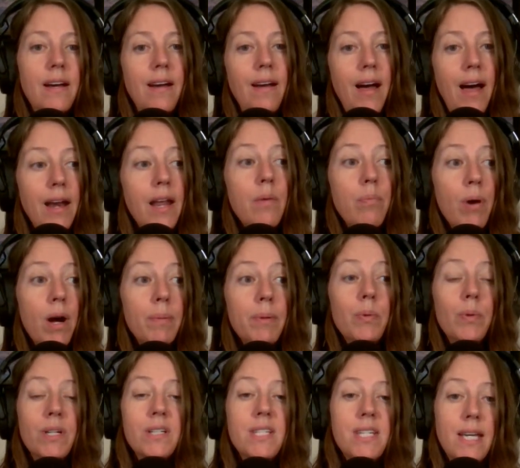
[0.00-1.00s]
And I probably would
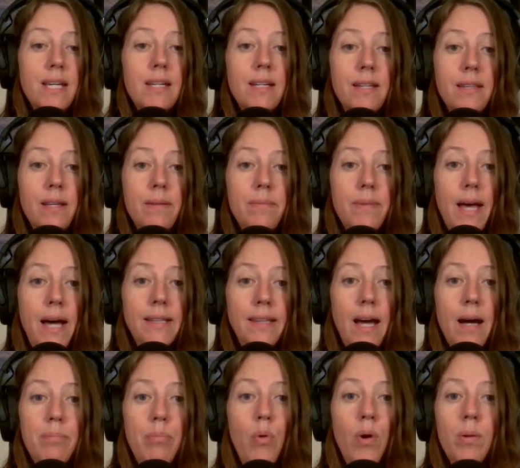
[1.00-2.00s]
have taken them at
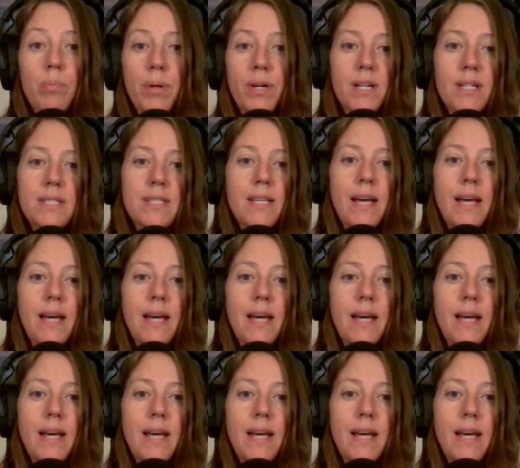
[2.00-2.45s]
that point because